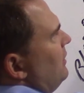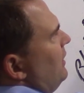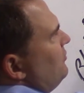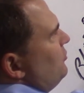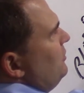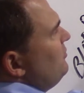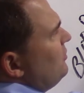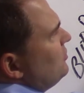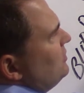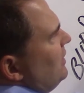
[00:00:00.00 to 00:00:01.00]
And so this
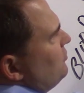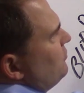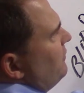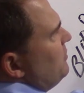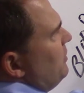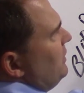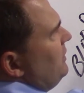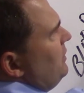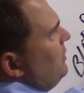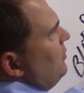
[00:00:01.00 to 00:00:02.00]
is a good test for
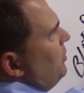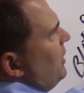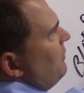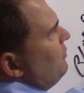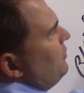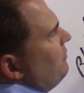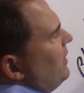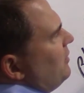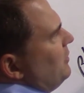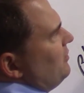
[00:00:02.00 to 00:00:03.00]
everybody, but I really
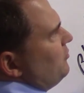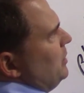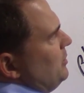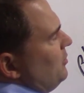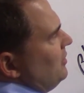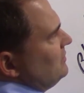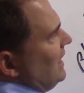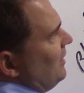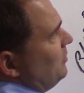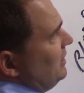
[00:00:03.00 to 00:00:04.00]
recommend it for people who have
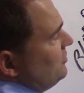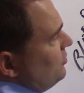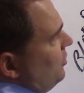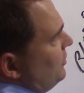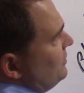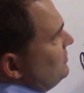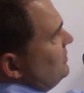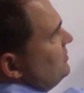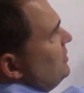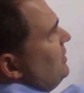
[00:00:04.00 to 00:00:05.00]
diabetes or heart
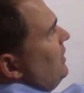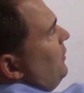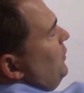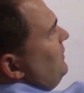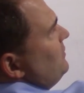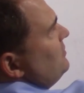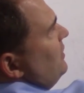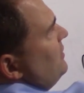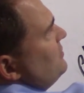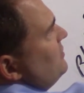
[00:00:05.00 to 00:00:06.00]
disease. And what this
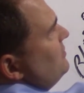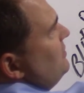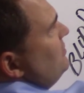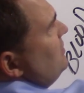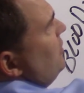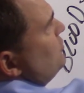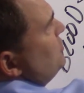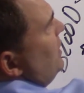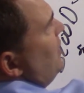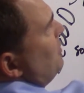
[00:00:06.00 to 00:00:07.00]
does is this
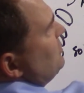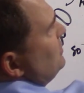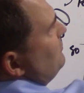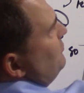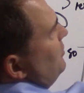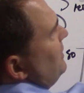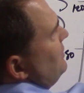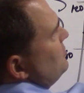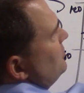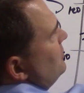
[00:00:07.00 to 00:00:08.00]
tells you how much
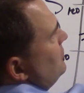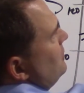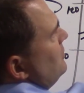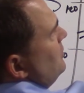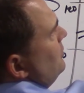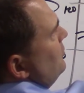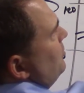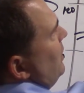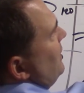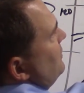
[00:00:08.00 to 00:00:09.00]
inflammation
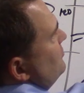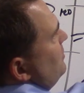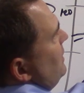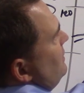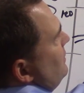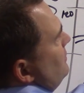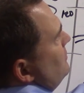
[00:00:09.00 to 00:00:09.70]
your body is making.